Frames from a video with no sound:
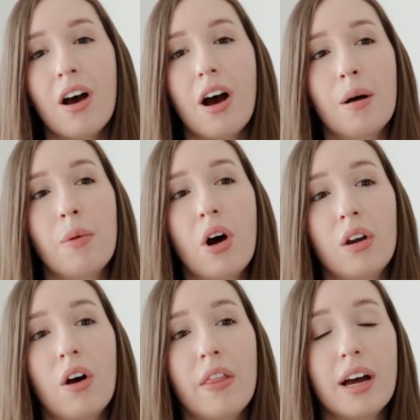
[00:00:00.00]

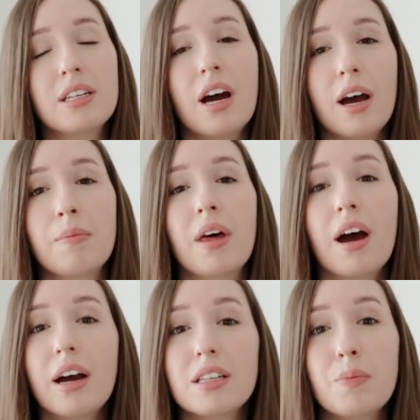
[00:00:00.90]
on all that time
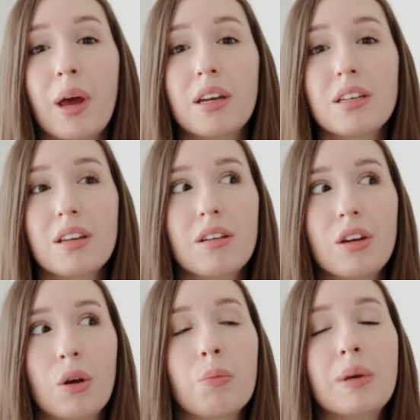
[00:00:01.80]
that I spent,
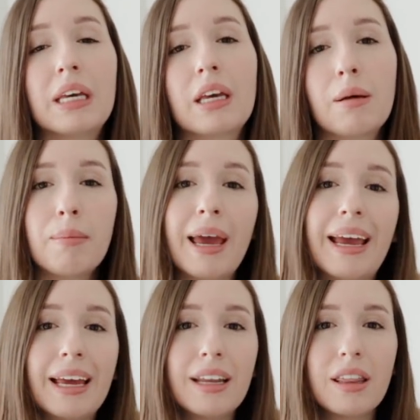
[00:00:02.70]
you know, being in
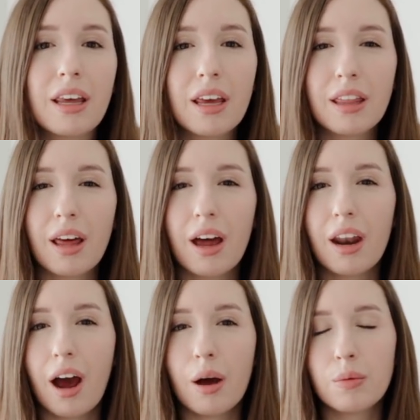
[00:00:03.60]
pain and thinking that
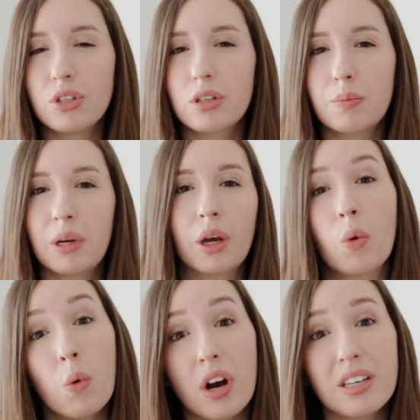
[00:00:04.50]
I was just being
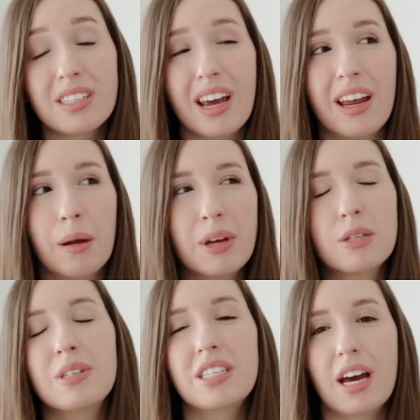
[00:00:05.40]
a wuss. And it
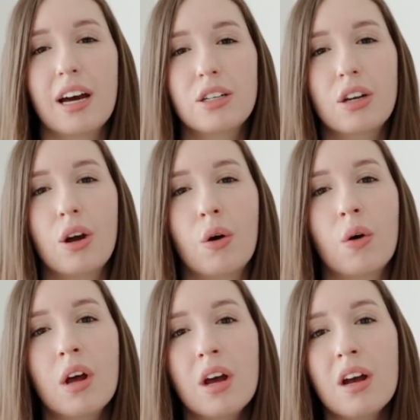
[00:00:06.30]
makes me sad to
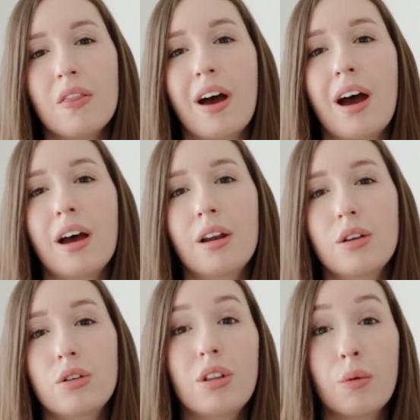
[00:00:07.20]
know that
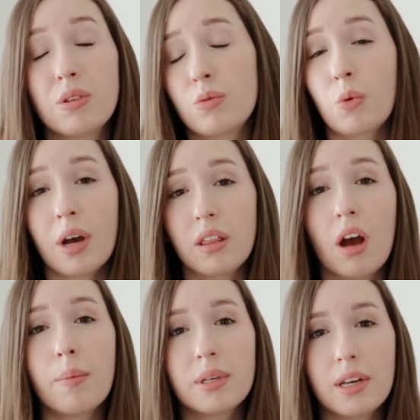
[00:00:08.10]
it was quite the
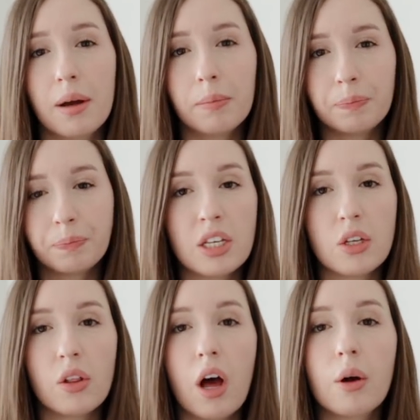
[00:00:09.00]
opposite.
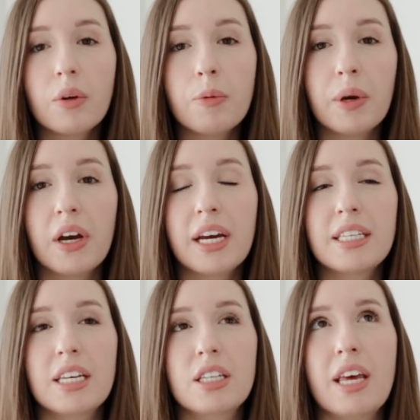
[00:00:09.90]
So along with periods
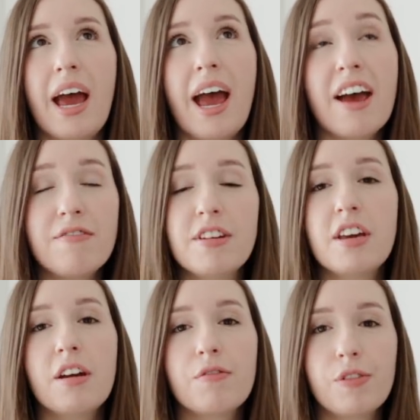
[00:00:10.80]
is
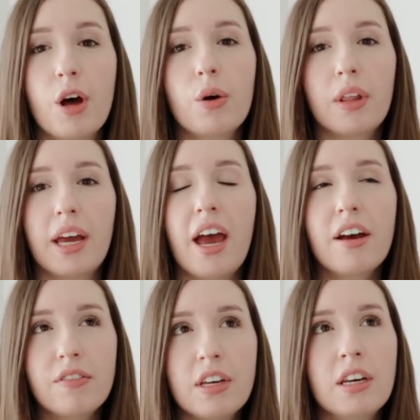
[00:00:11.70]
heavy flow, like
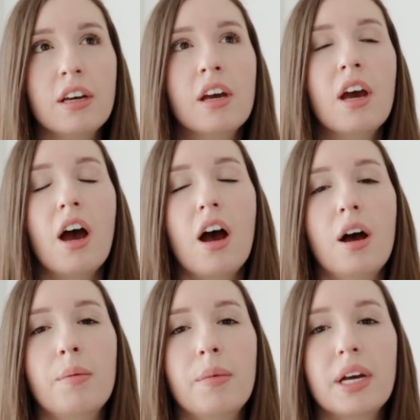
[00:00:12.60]
heavy
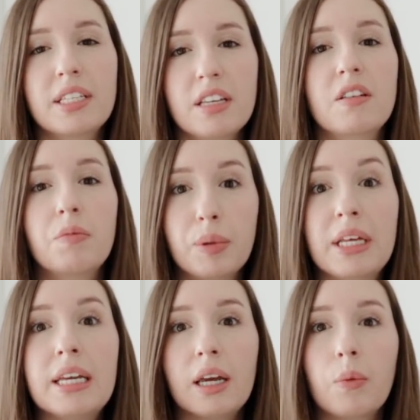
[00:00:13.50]
excessive
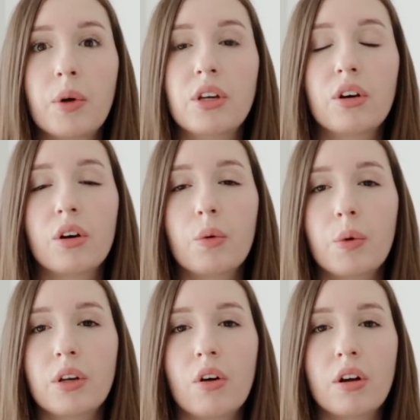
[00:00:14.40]
bleeding when
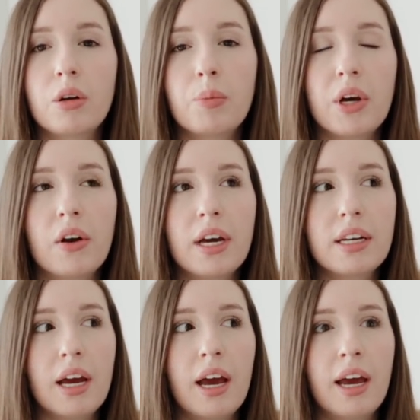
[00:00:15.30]
you're on your
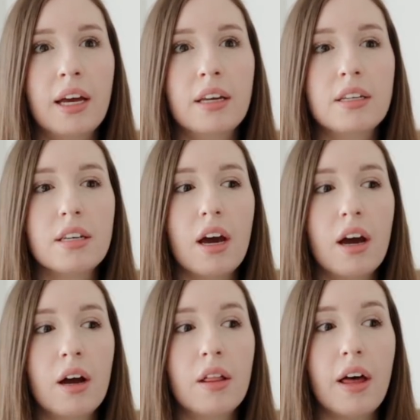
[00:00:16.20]
period, and
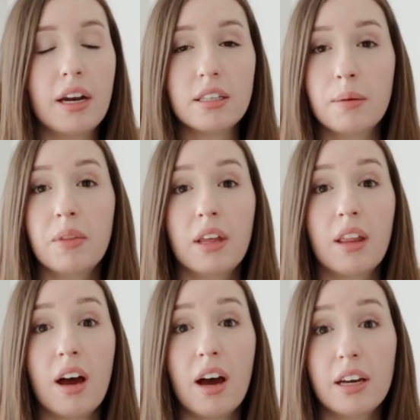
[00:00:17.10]
that is something
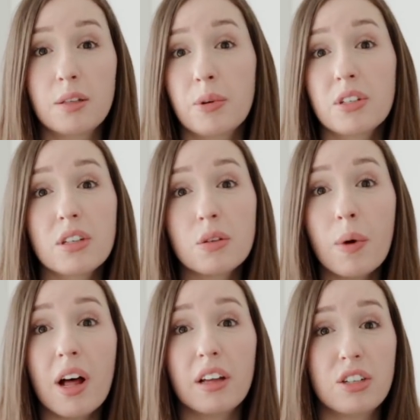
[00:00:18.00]
that I experienced as
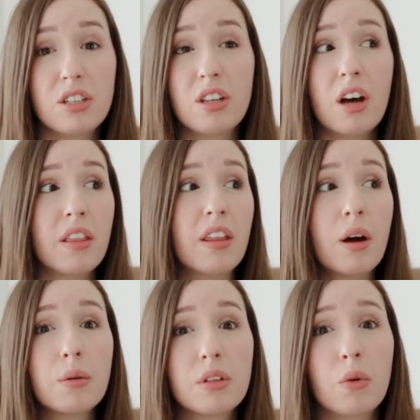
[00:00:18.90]
well, and just thought that
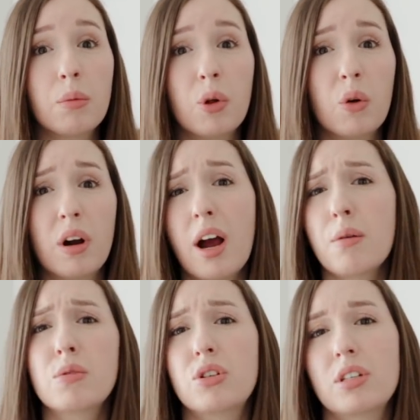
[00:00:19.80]
that was normal, or
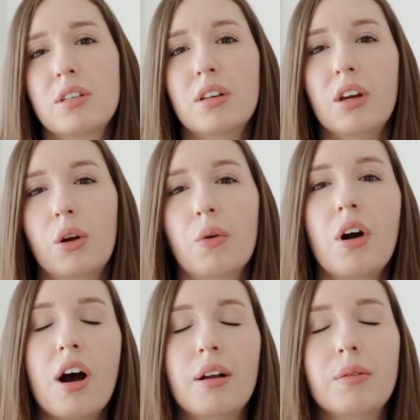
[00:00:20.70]
I would just, you know,
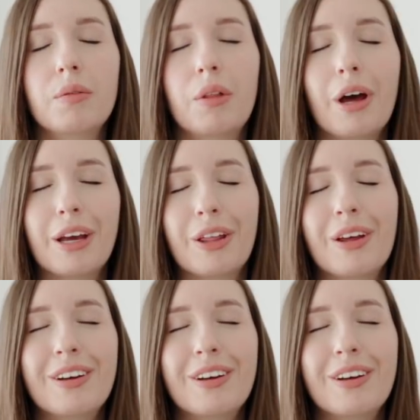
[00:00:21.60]
got like